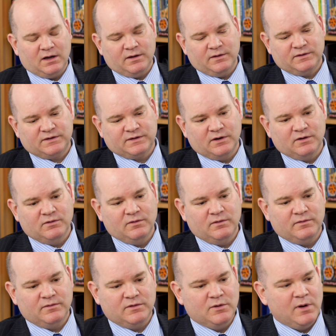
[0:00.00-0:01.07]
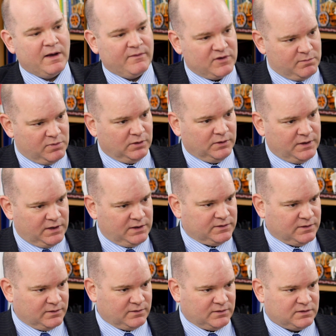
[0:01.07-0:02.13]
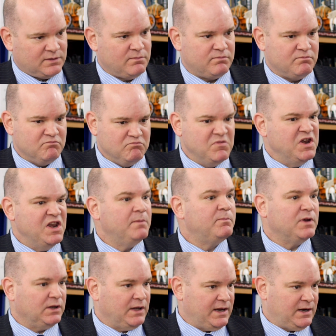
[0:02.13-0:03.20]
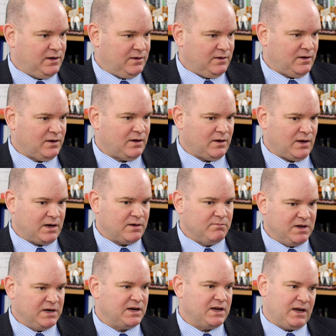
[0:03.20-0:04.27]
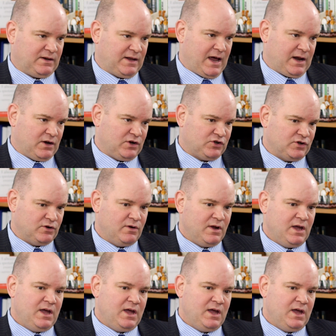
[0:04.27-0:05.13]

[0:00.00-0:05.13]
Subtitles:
So you have the ability to manipulate and mitigate that issue.